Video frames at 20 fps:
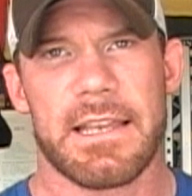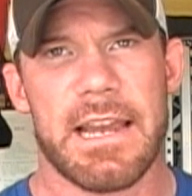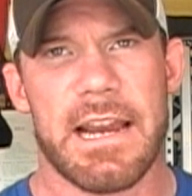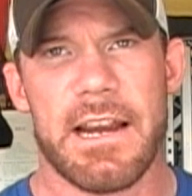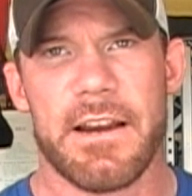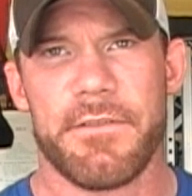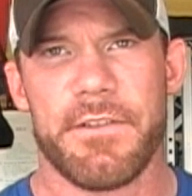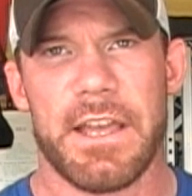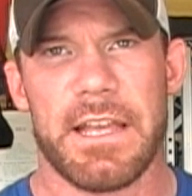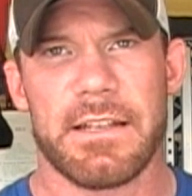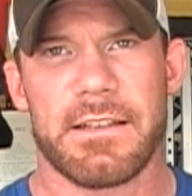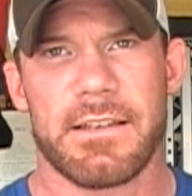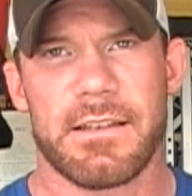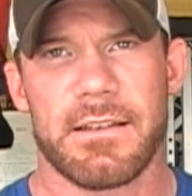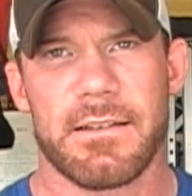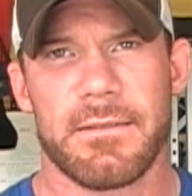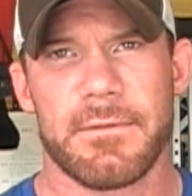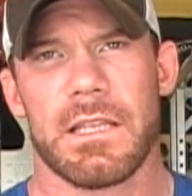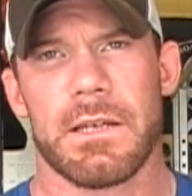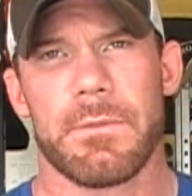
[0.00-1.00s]
Carry
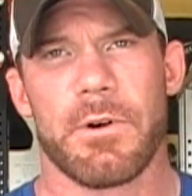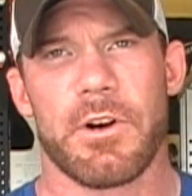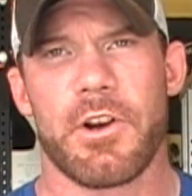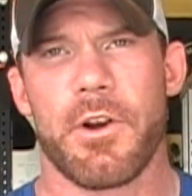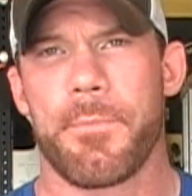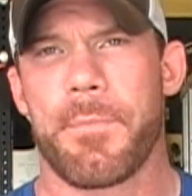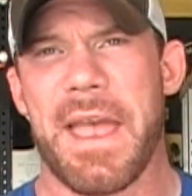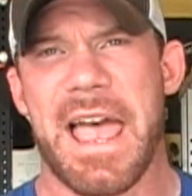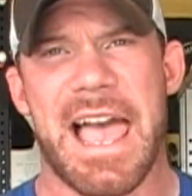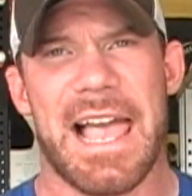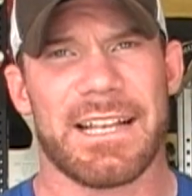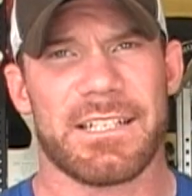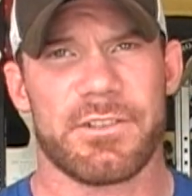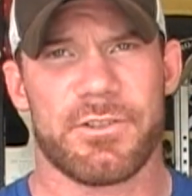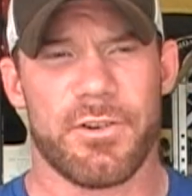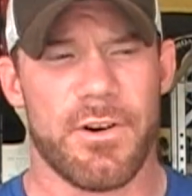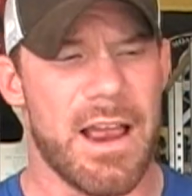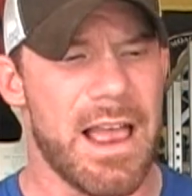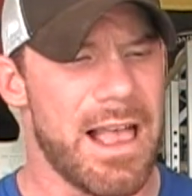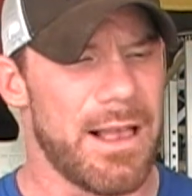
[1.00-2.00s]
events, they work your back,
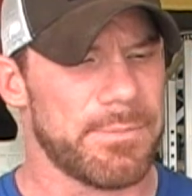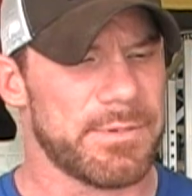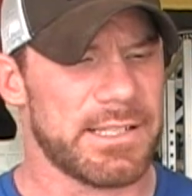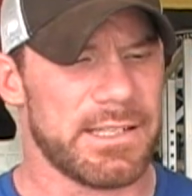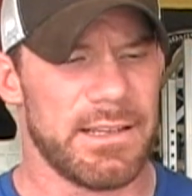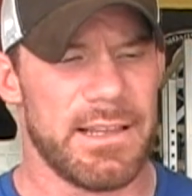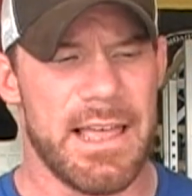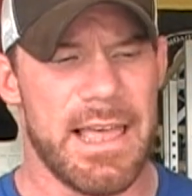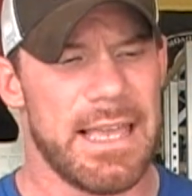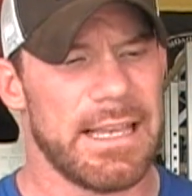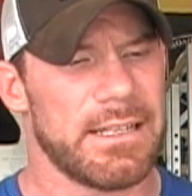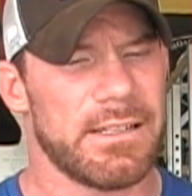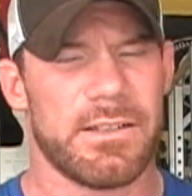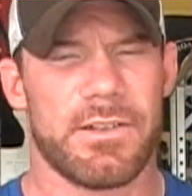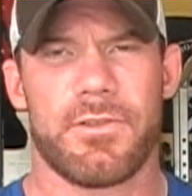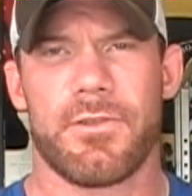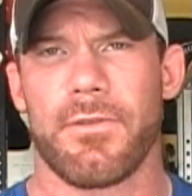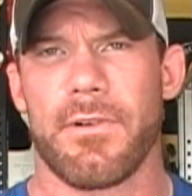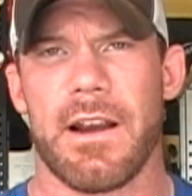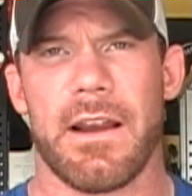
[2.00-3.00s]
traps, legs,
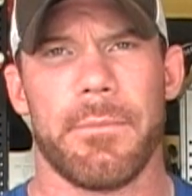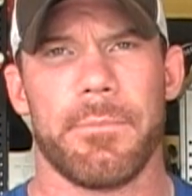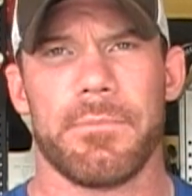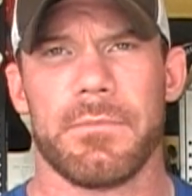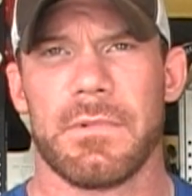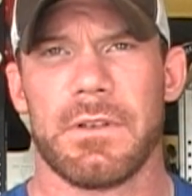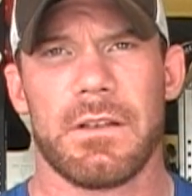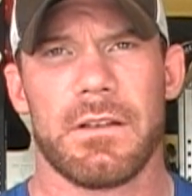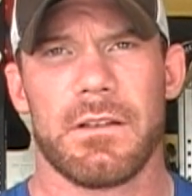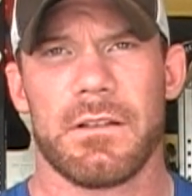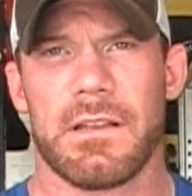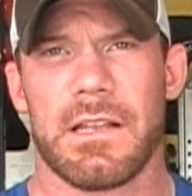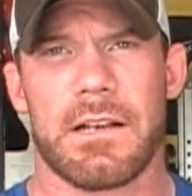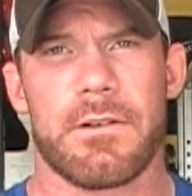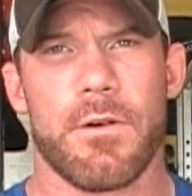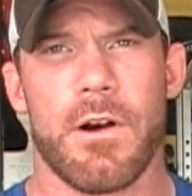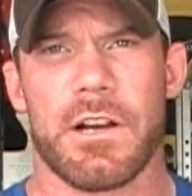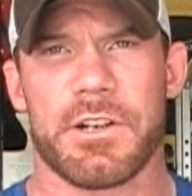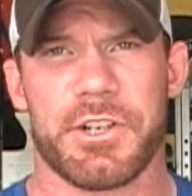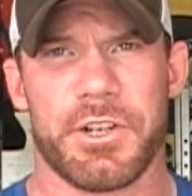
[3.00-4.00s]
grip. They
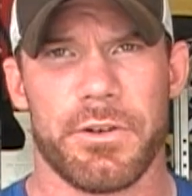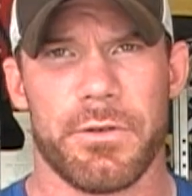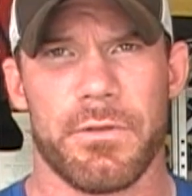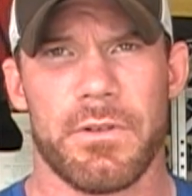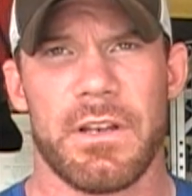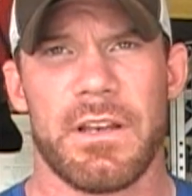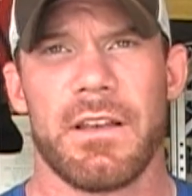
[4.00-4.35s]
crush you.